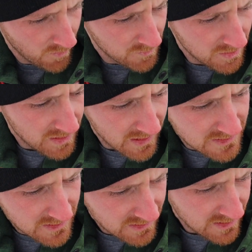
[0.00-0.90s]
hopefully you
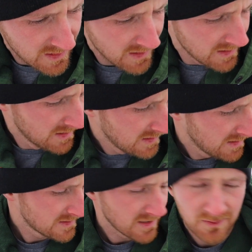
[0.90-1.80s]
guys can
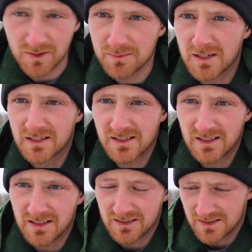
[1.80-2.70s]
stick with me
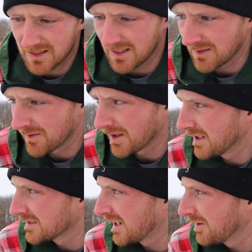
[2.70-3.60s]
until this thing
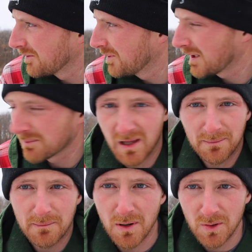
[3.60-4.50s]
thaws out and we can
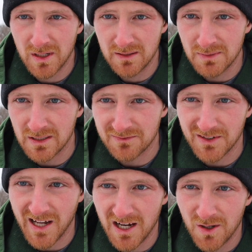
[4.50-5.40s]
plop the boat in. But
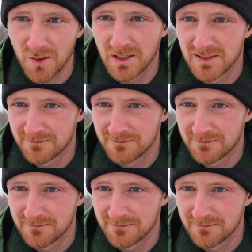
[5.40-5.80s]
for now,